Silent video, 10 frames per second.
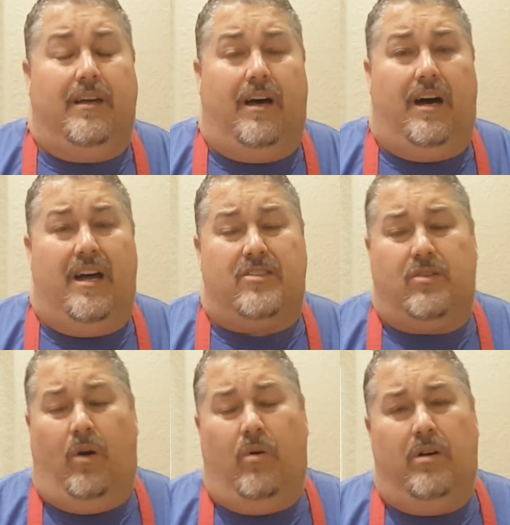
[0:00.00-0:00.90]

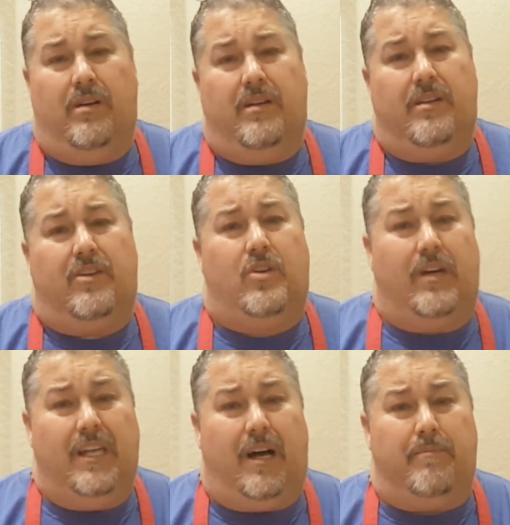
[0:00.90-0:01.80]
So
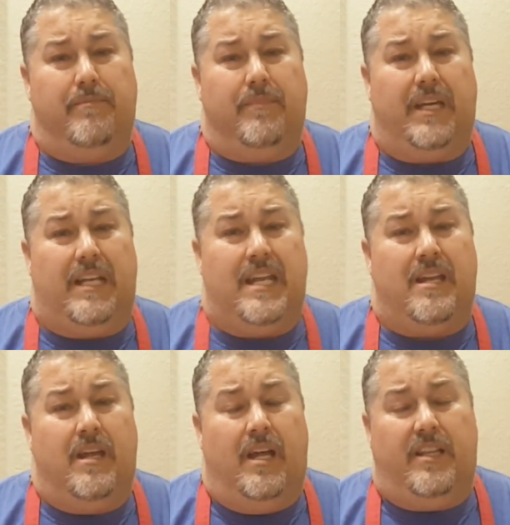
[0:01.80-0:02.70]
cook it up. And then
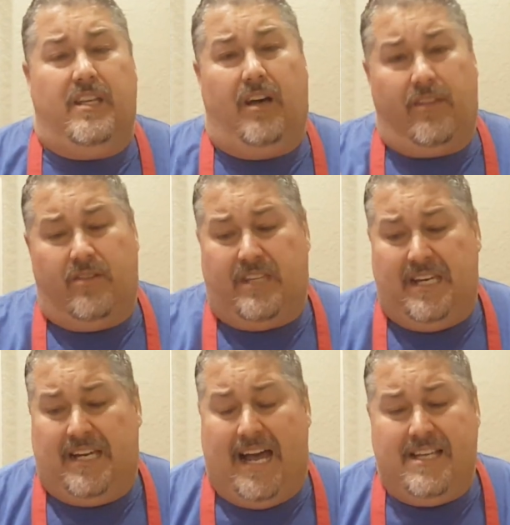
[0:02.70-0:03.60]
the other
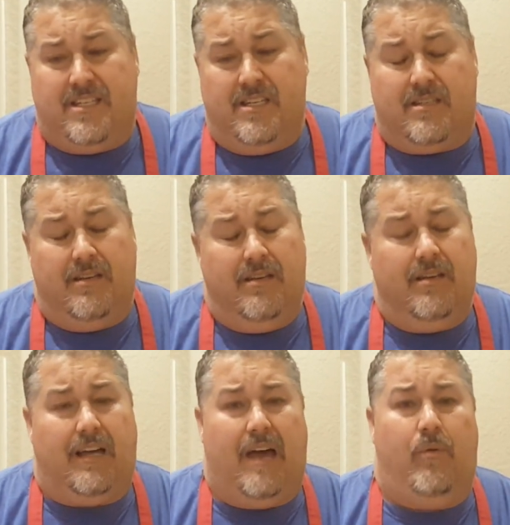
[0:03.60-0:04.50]
thing, guys, is
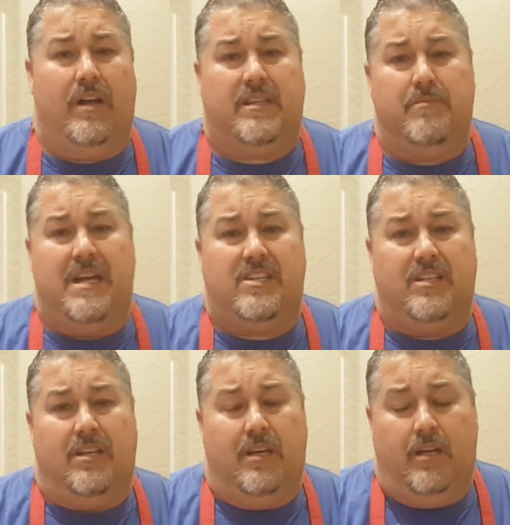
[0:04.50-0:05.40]
I wanted to
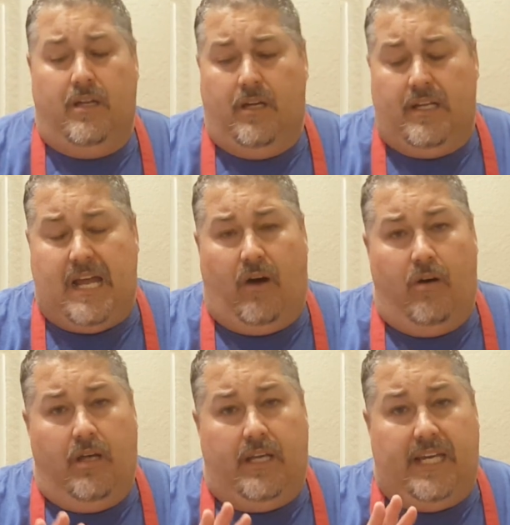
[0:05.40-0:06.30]
mention
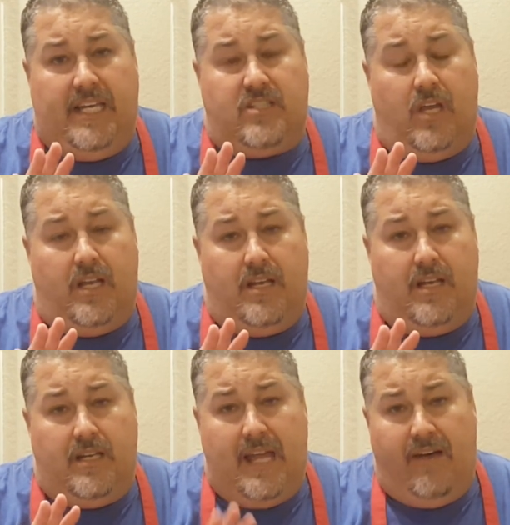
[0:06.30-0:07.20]
now is
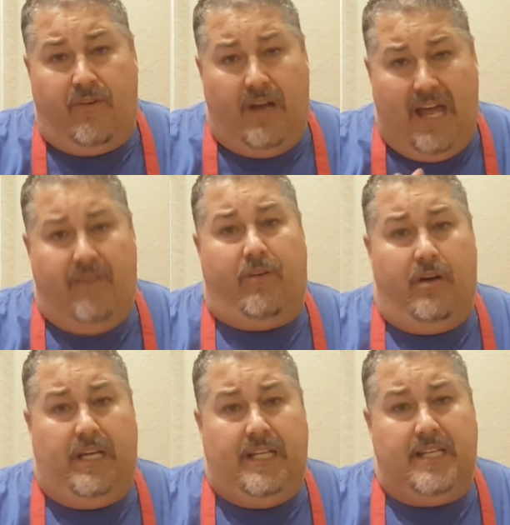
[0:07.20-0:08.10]
never ever,
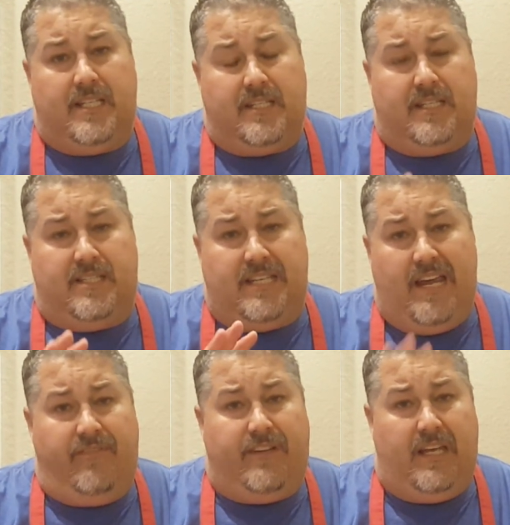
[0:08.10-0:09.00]
and this is a
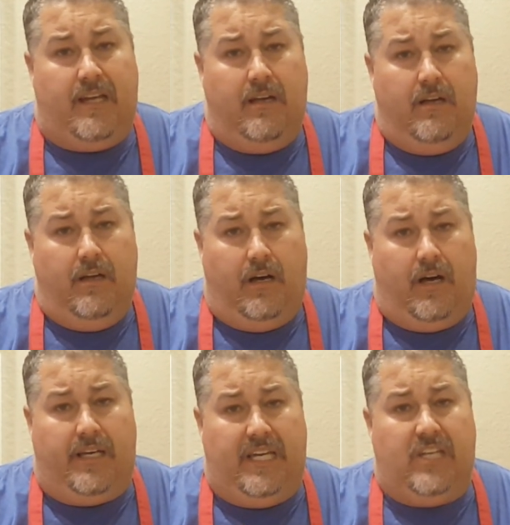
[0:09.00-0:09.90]
safety
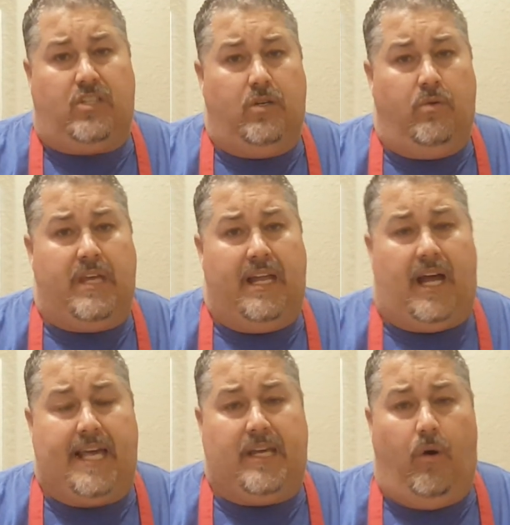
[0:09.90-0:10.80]
issue that
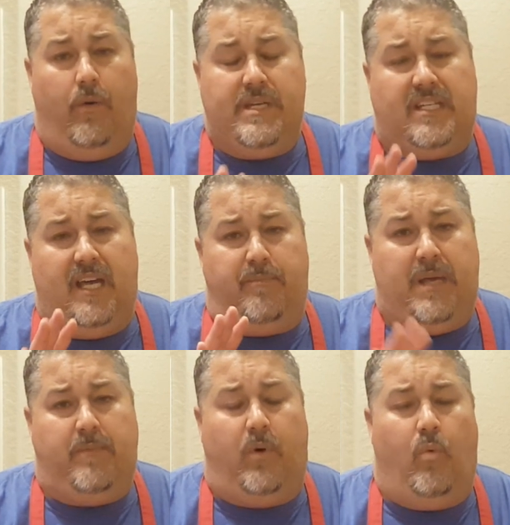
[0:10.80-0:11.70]
I always get
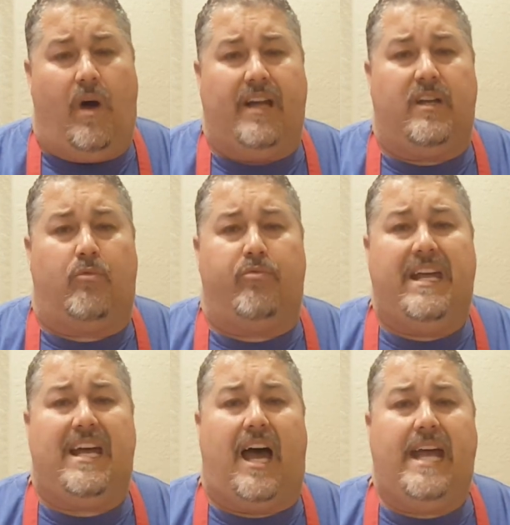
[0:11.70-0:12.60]
people wanting to
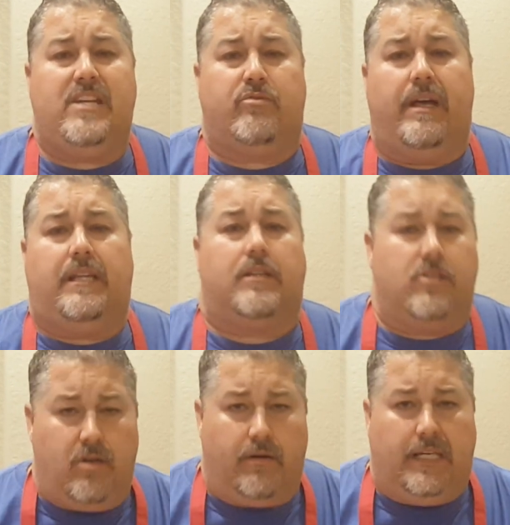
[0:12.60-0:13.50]
rehydrate the
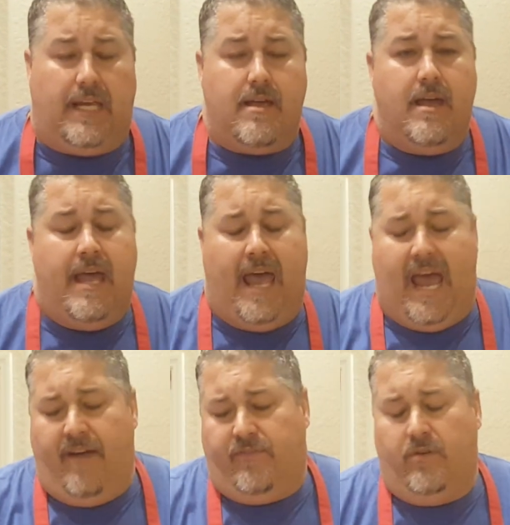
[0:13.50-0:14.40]
jerky
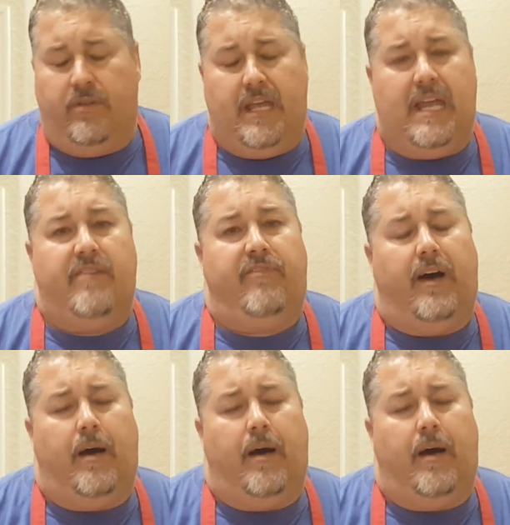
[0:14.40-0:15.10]
after they've